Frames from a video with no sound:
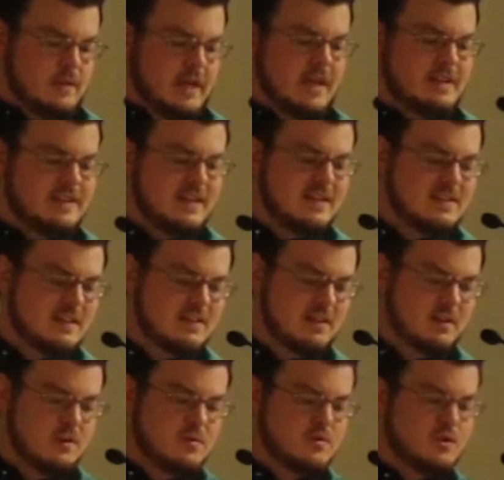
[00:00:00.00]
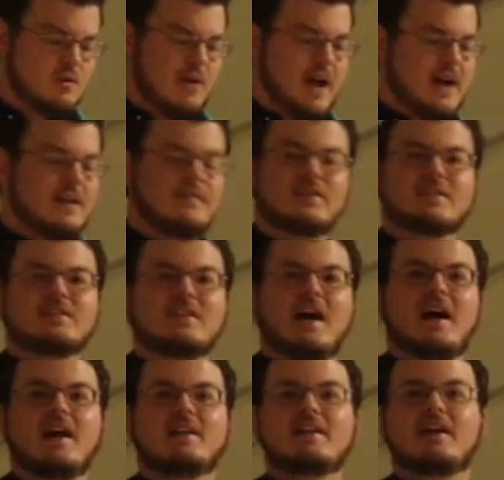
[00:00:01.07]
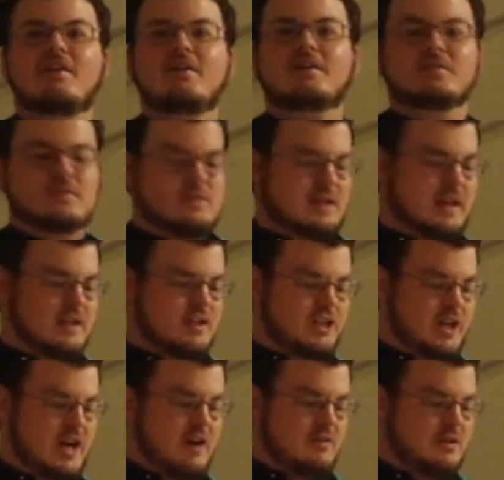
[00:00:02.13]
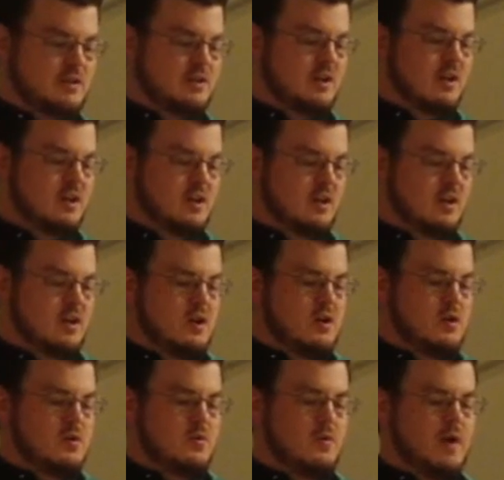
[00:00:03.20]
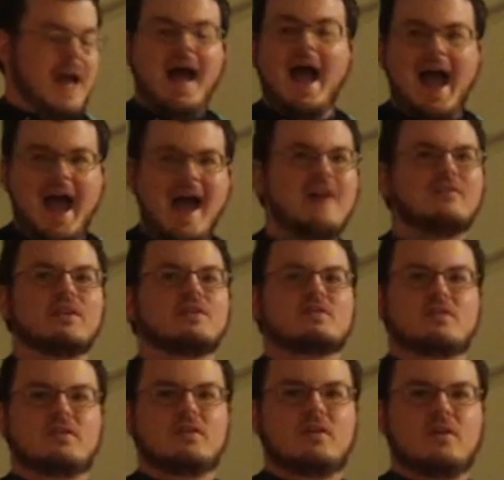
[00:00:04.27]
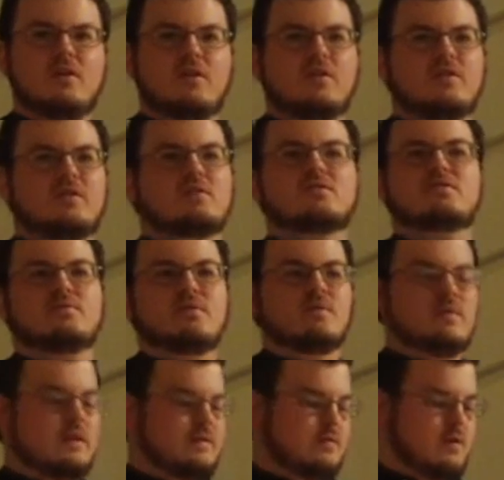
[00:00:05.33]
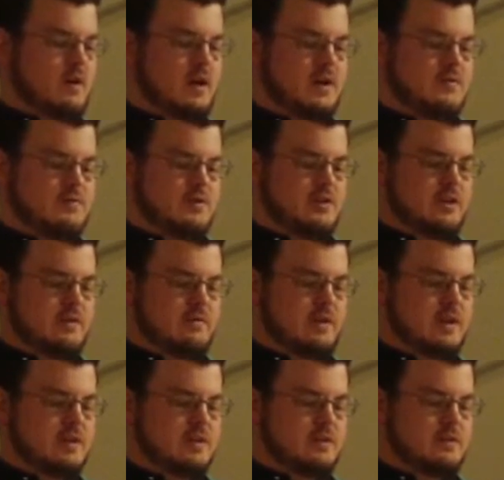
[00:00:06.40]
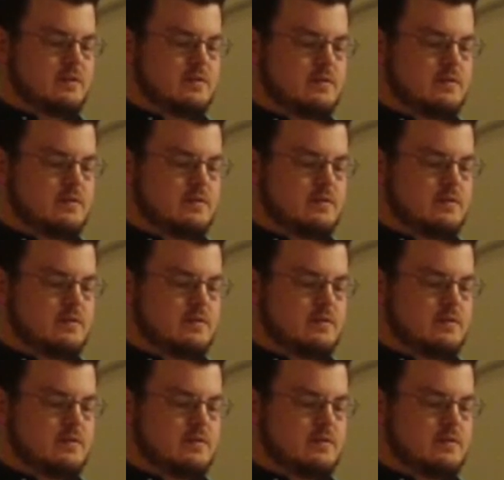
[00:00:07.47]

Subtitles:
And it's easy to lose track of the side characters like Jairus, who haven't heard this story for 100 generations.